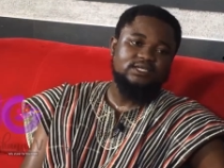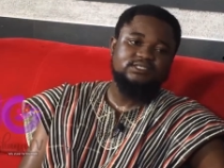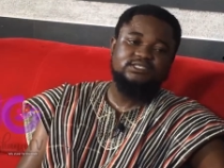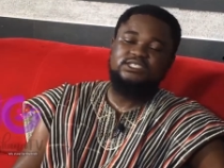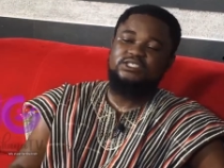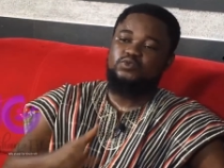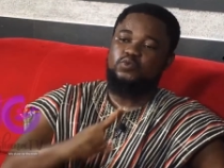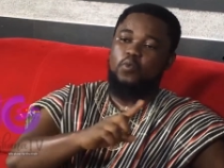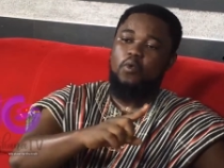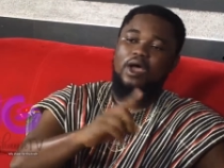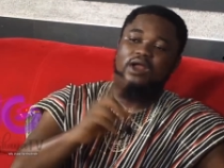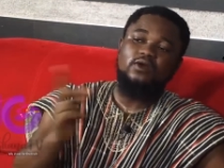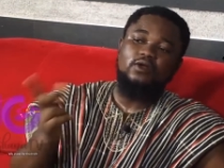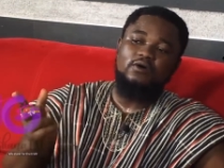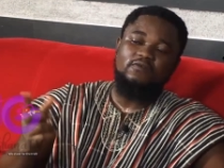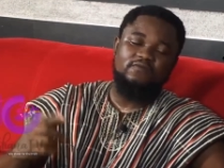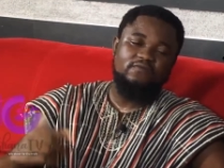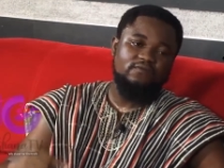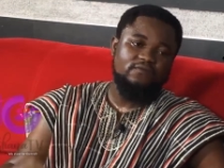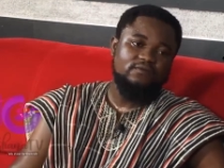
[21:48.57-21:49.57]
She's one
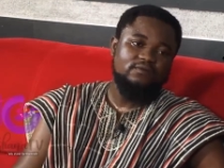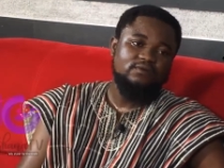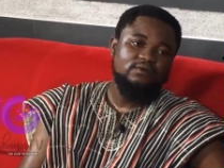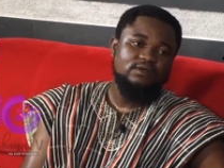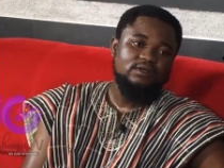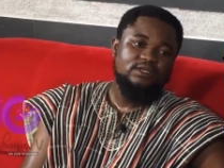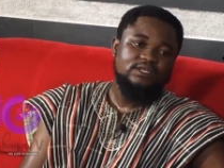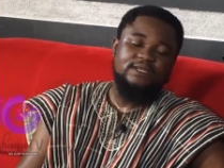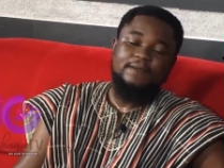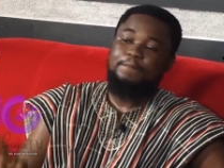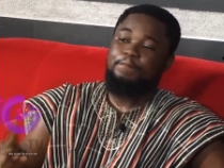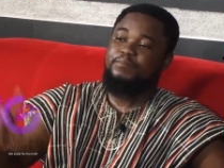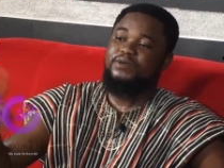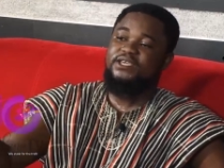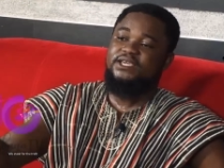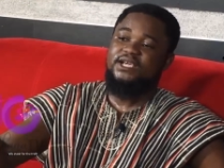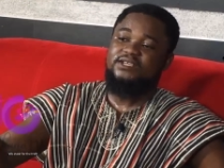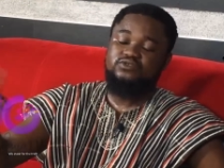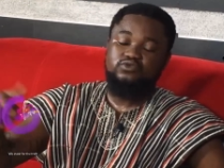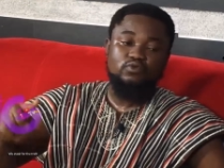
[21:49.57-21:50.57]
of the
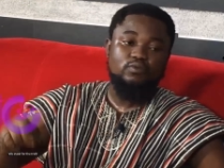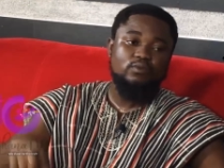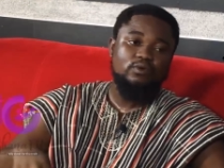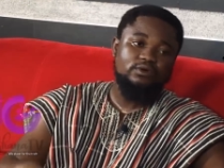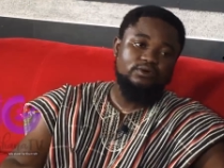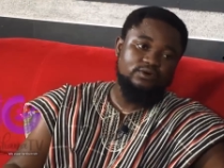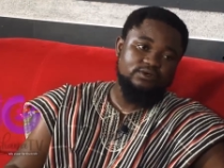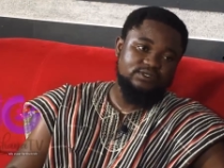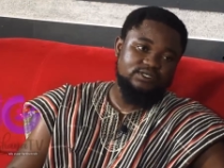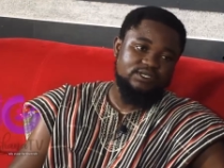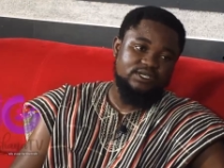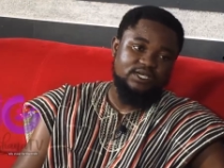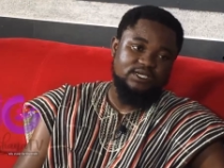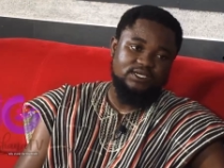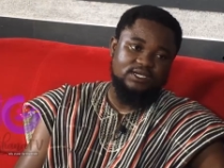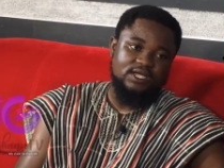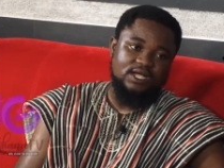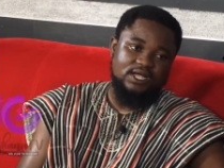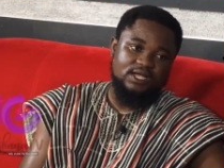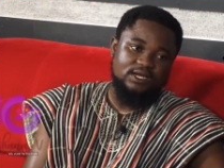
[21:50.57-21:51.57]
biggest role models here
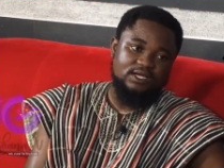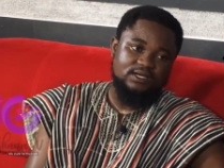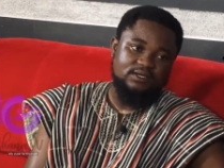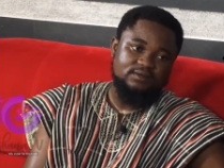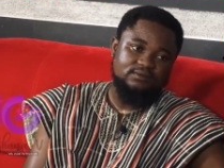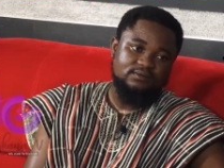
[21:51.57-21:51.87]
in Ghana.